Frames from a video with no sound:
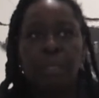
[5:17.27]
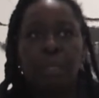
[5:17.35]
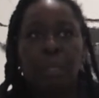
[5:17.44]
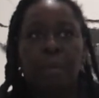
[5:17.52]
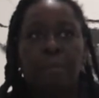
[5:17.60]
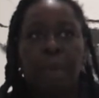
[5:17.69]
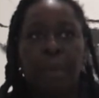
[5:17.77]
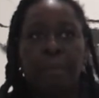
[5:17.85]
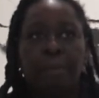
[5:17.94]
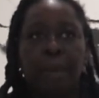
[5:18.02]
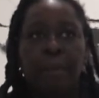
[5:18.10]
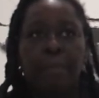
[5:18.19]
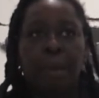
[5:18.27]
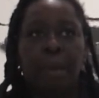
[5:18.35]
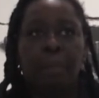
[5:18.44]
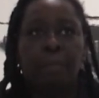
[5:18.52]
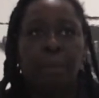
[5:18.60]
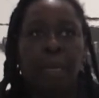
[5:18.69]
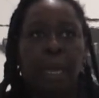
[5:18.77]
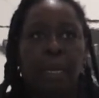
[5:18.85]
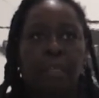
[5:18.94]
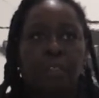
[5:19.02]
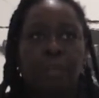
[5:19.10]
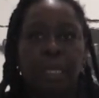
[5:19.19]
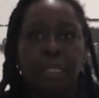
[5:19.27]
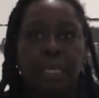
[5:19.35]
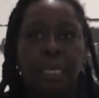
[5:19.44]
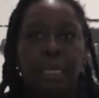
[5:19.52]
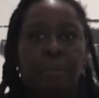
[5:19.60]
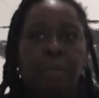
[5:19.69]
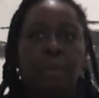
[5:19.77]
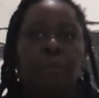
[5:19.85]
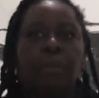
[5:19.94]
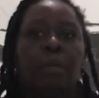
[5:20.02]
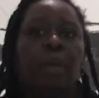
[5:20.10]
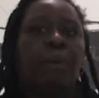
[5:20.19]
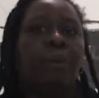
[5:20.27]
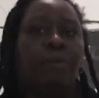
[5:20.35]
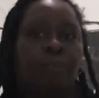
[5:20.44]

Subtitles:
You know, my mum kind of tried to keep that all going